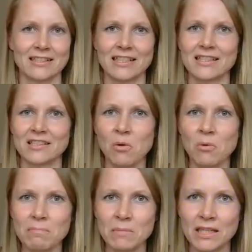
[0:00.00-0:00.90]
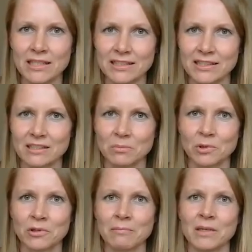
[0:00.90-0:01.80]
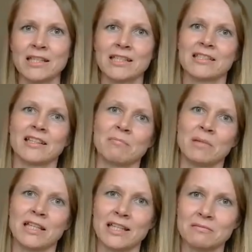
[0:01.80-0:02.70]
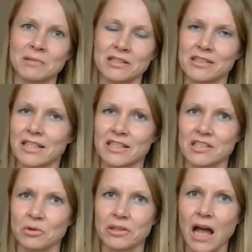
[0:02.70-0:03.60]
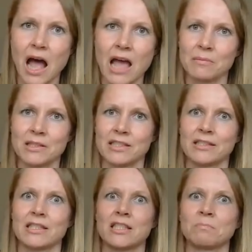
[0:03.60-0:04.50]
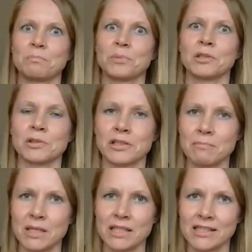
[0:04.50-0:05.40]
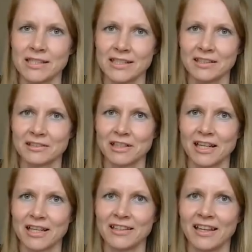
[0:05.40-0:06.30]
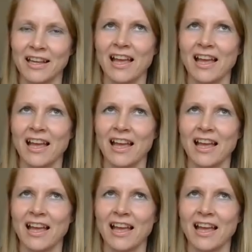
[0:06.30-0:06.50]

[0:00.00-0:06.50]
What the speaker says: It's so immediate. It's more immediate than immediate because there's no time. It's just this pure immediacy, right?